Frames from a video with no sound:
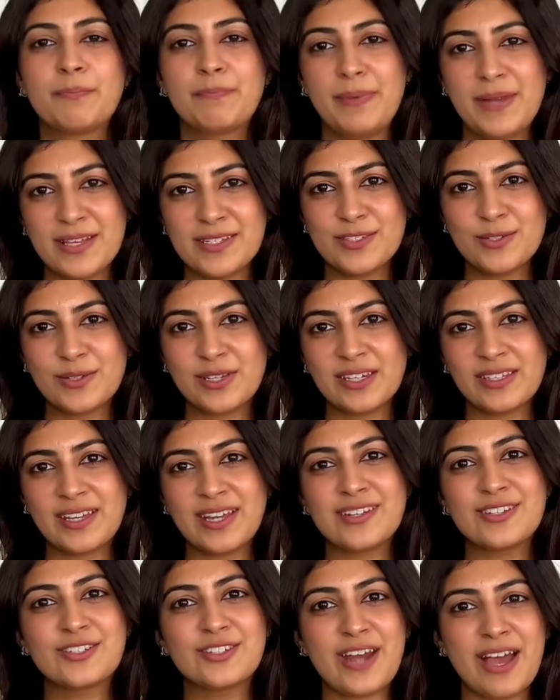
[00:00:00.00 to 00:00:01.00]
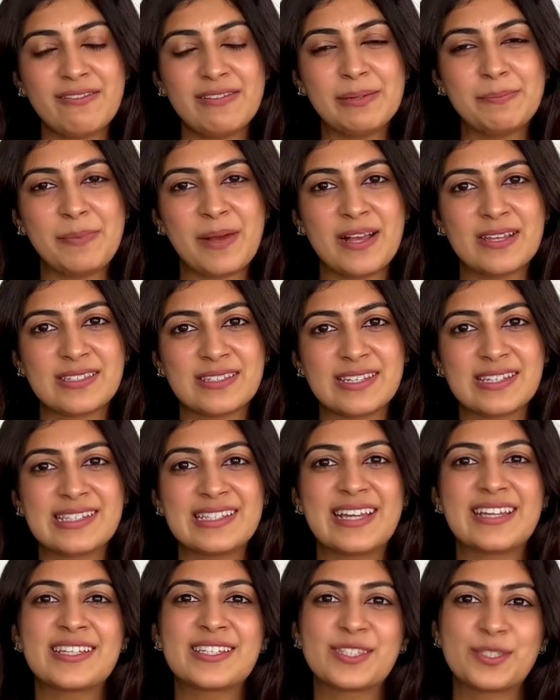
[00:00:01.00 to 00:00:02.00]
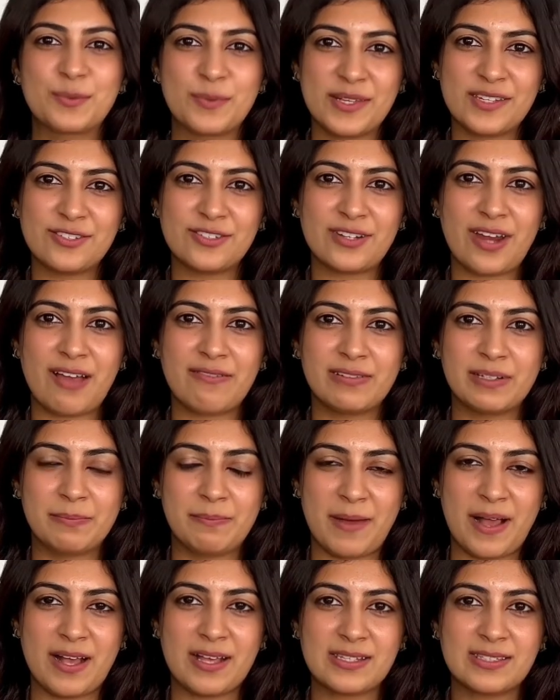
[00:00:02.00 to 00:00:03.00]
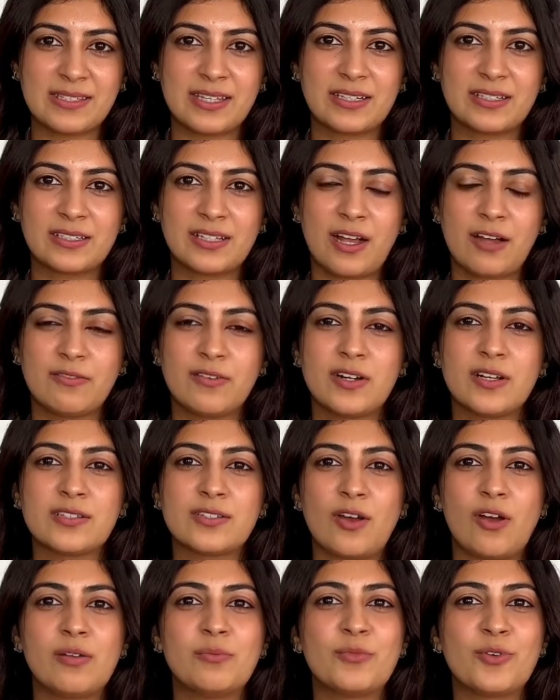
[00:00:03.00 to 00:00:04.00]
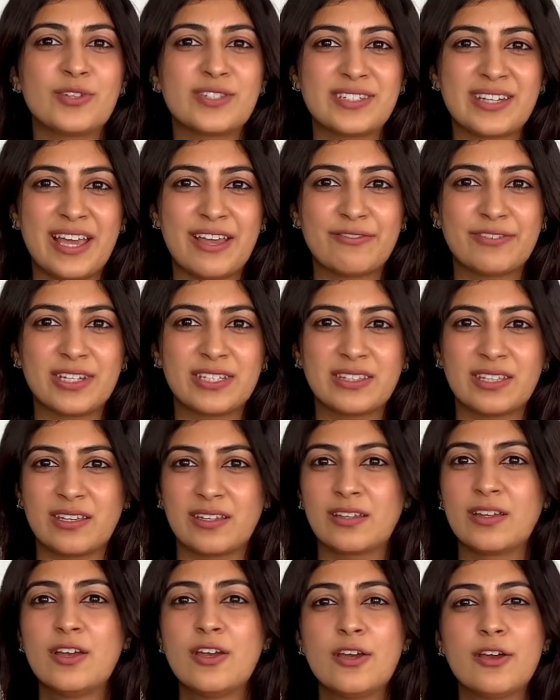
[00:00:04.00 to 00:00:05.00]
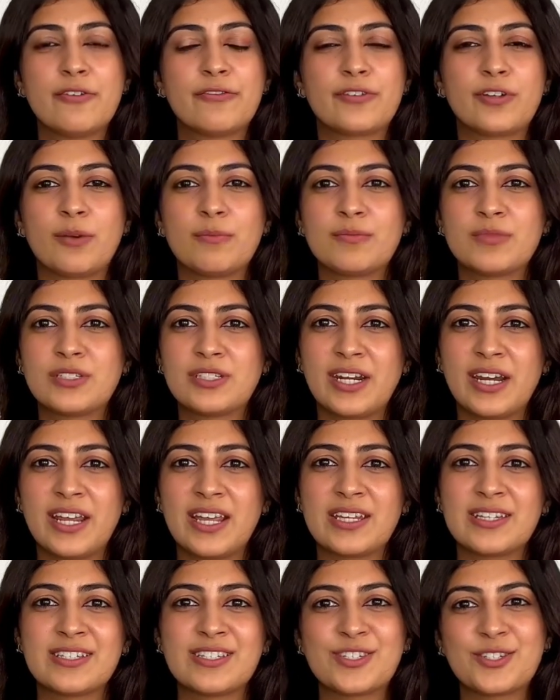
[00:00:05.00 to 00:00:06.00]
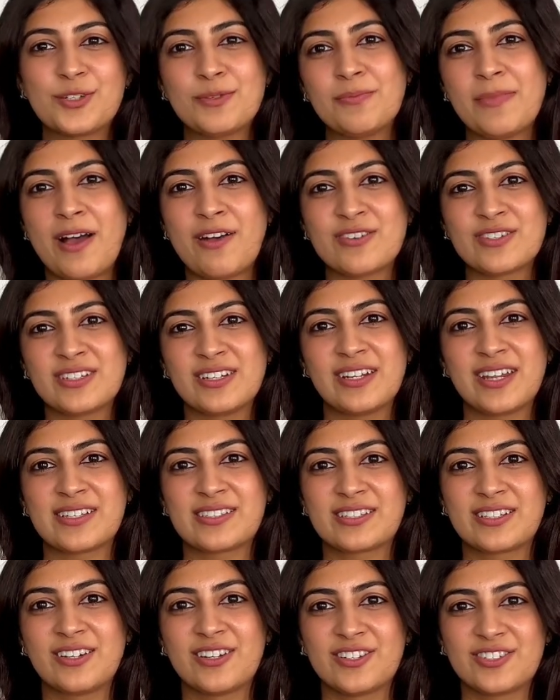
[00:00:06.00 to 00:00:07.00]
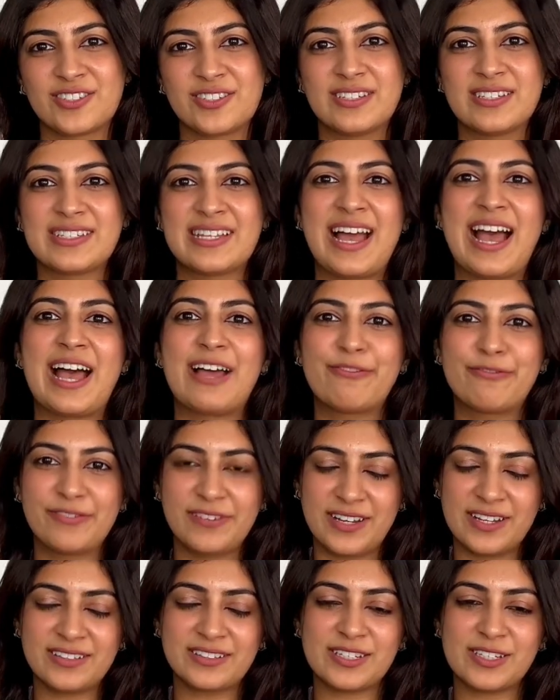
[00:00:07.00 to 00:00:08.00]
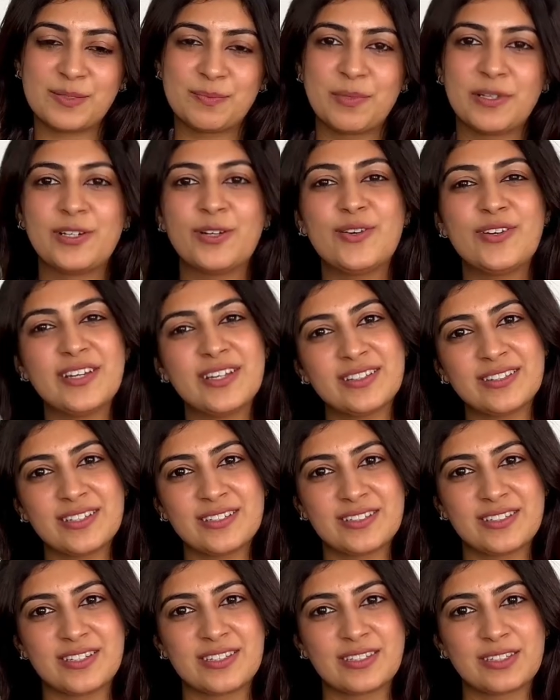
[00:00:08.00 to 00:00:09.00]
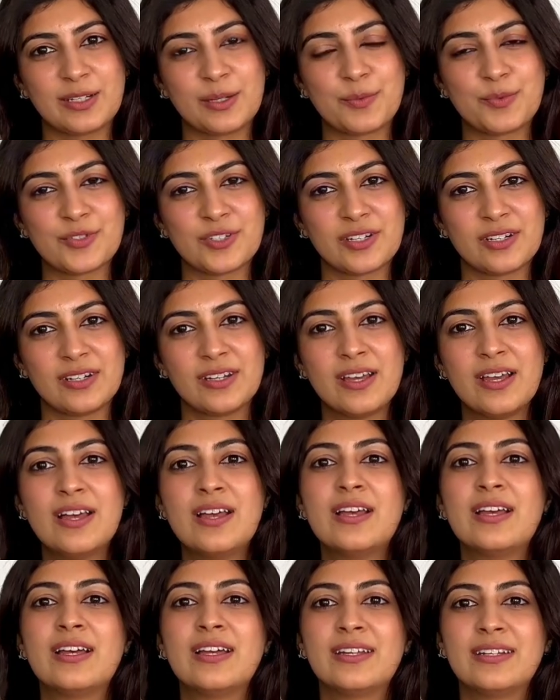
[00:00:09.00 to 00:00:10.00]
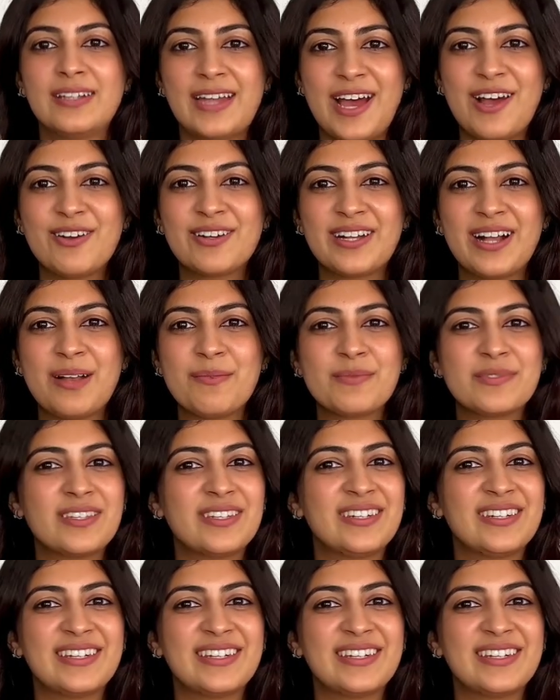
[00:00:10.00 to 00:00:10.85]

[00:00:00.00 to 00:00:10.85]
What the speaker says: Plus, you can get travel passes like Swiss Travel Pass that covers almost everything from trains to mountain excursions. I've linked this below in the description. Now comes the